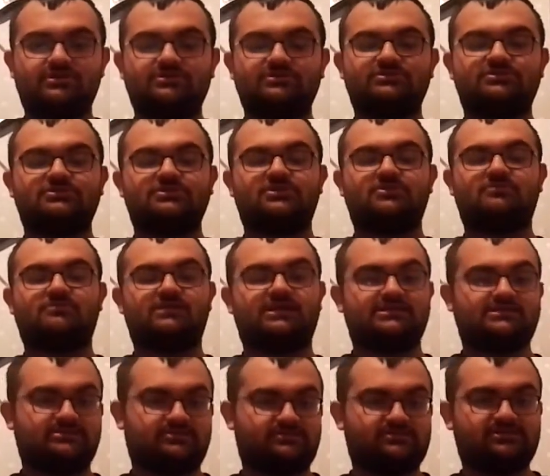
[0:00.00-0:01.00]
So when I
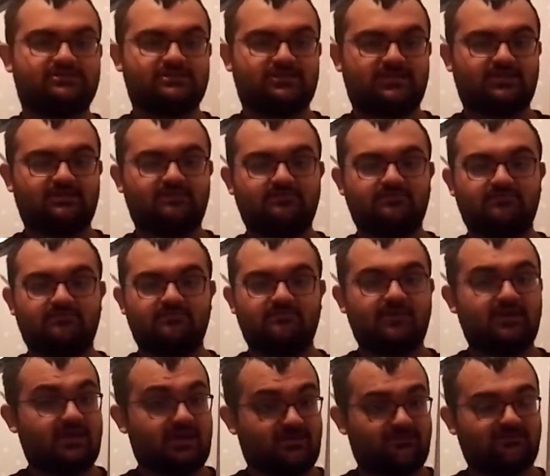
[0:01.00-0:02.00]
do see him,
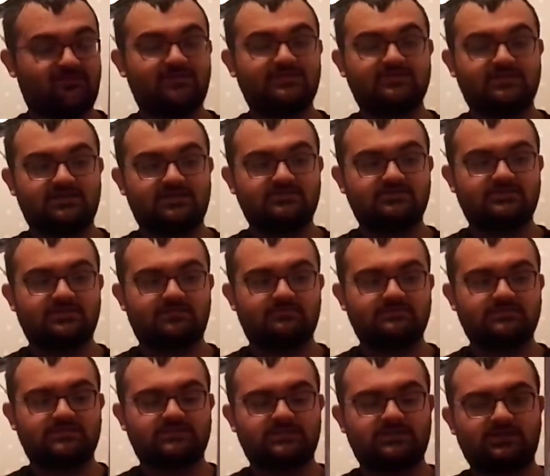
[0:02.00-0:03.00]
if he does come
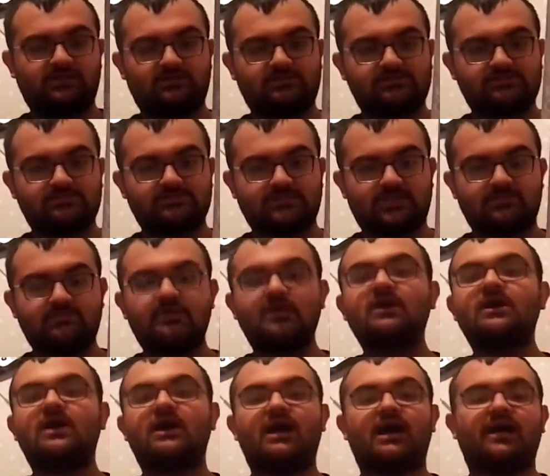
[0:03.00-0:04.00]
to the Ode sometime,
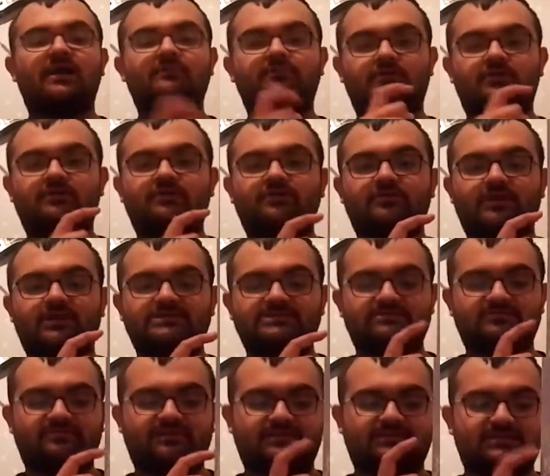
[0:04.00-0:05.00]
I will
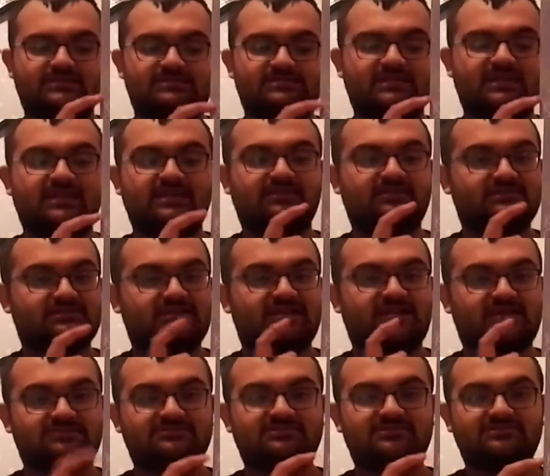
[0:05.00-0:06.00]
congratulate him about this, because I
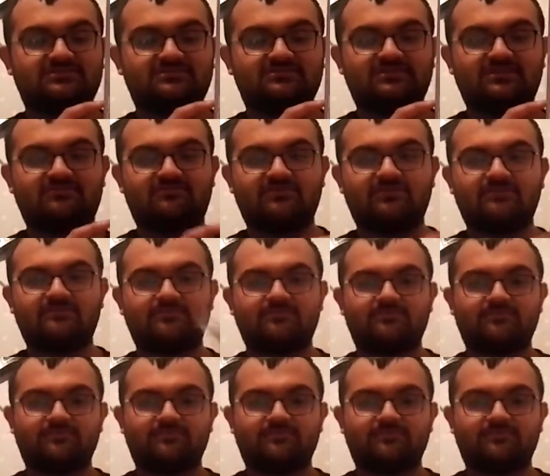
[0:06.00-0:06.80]
actually do love it.